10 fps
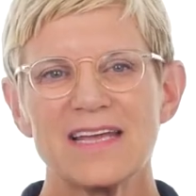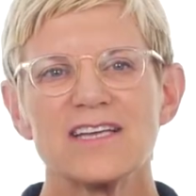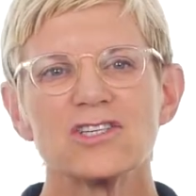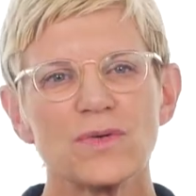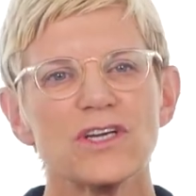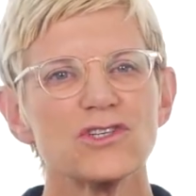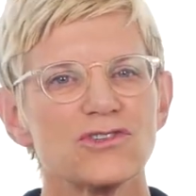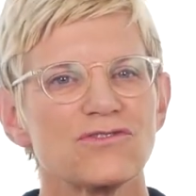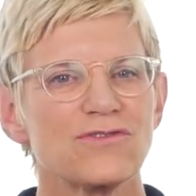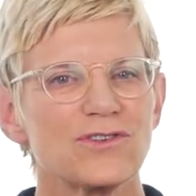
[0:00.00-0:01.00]
So here's
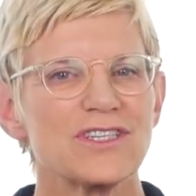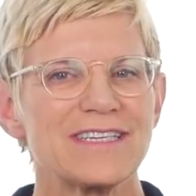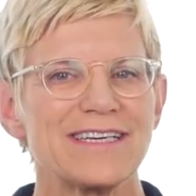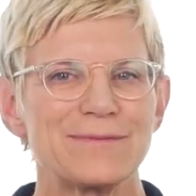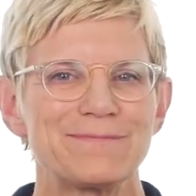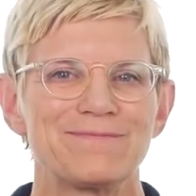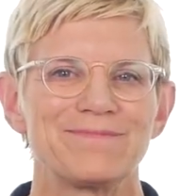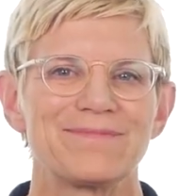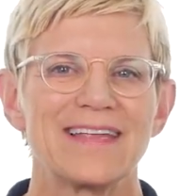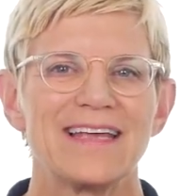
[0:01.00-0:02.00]
your first tip.
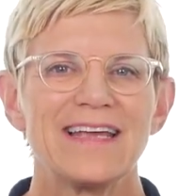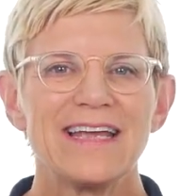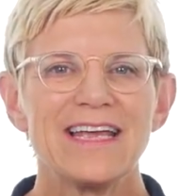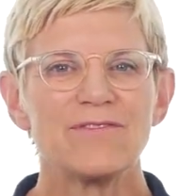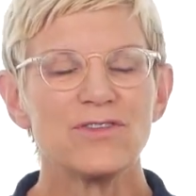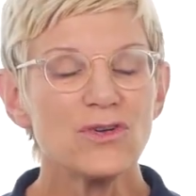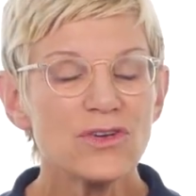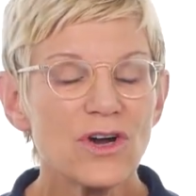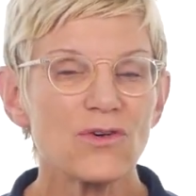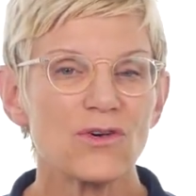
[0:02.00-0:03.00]
If you
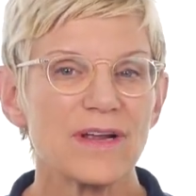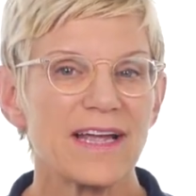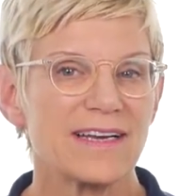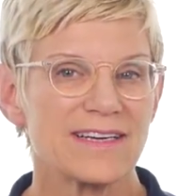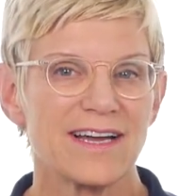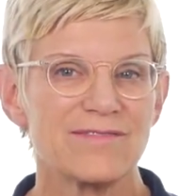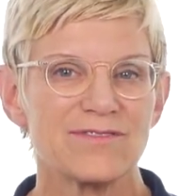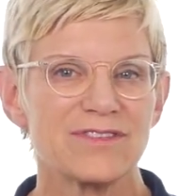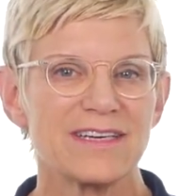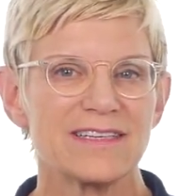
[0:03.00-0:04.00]
don't create time
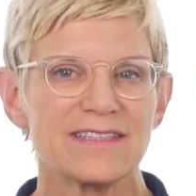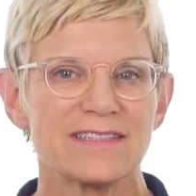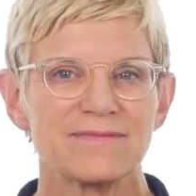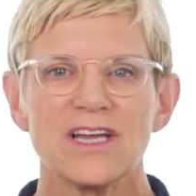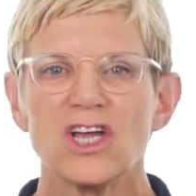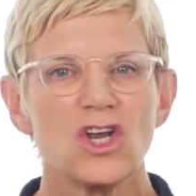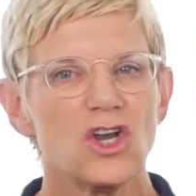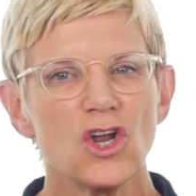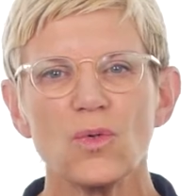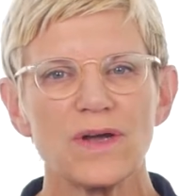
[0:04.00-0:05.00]
for this,
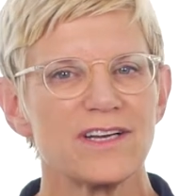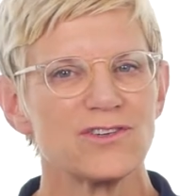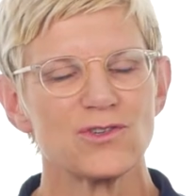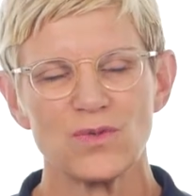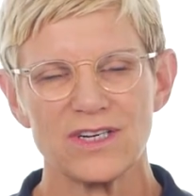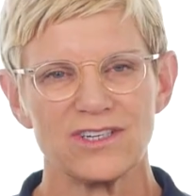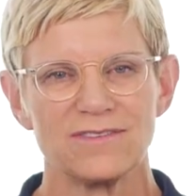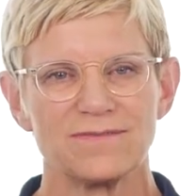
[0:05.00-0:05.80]
no one else will.